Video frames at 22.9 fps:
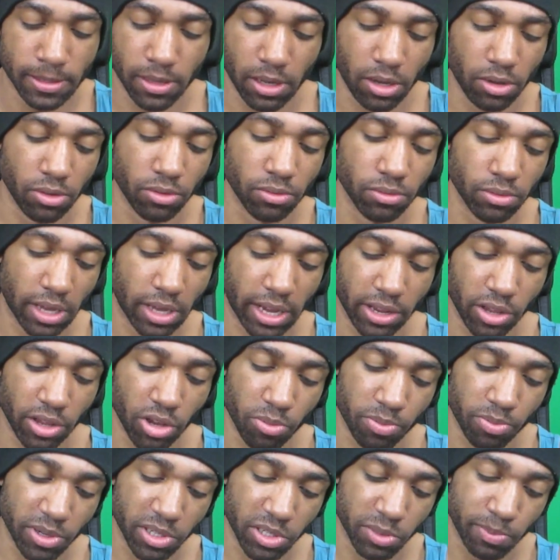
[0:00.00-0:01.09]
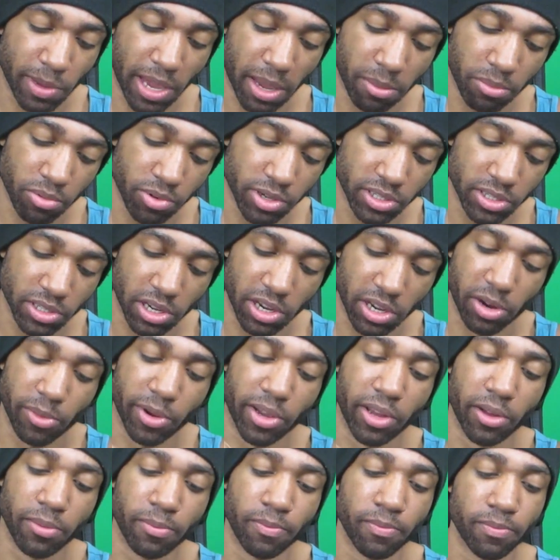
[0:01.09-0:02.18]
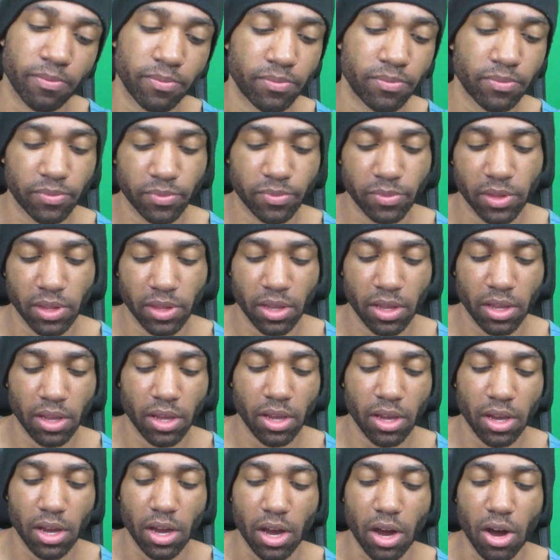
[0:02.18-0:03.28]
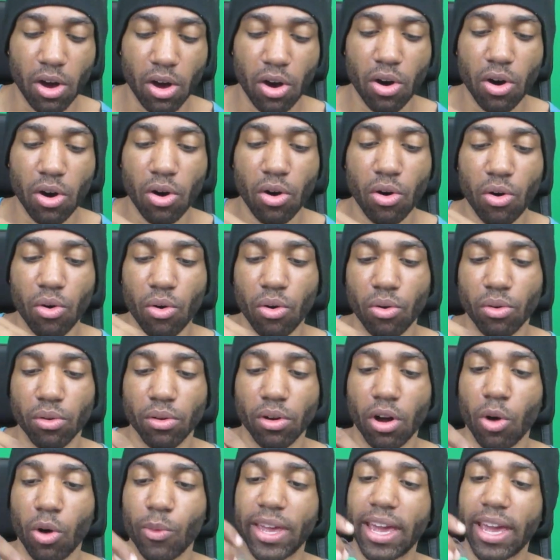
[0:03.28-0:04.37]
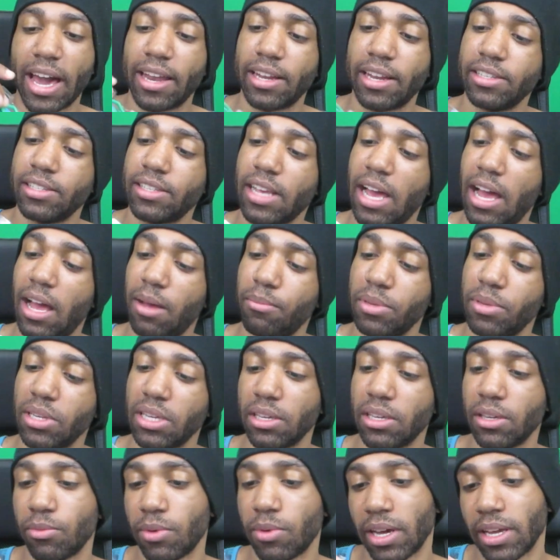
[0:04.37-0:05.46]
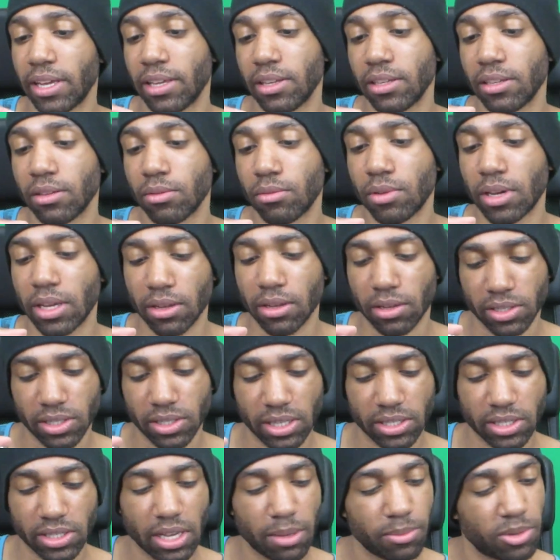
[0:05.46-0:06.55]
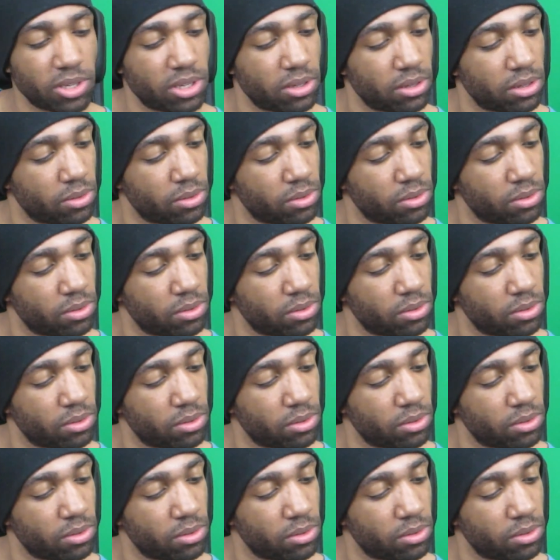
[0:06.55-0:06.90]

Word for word: Oh, how do you open these bad boys? Oh, here we go. Oh, we got a zombie. Wait, is that a zombie?